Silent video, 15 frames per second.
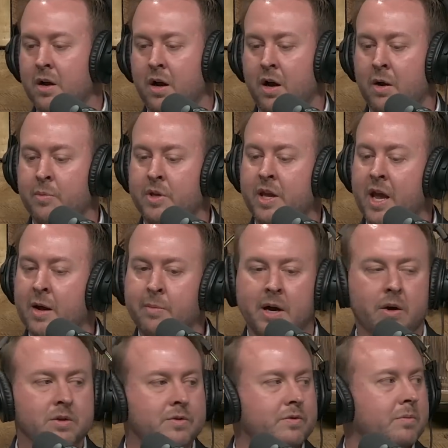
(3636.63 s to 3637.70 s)
Yam
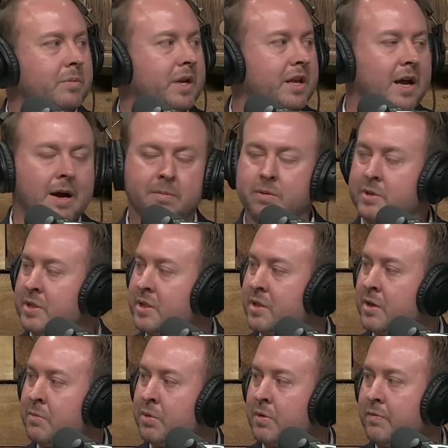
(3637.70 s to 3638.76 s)
House from Minneapolis is
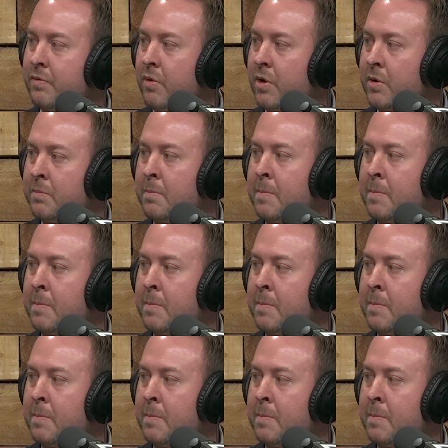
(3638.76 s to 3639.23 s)
going to perform.